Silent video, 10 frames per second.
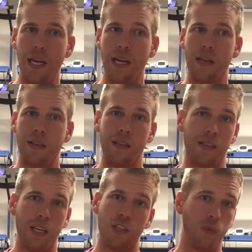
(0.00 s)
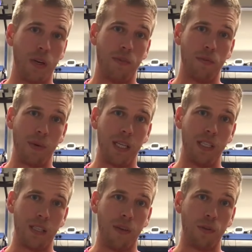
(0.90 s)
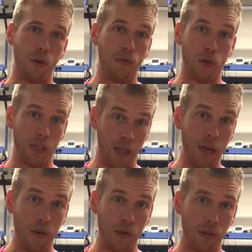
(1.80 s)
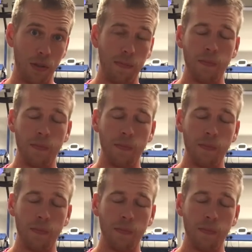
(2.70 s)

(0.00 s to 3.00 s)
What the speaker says: and essentially whatever money is left over is theirs.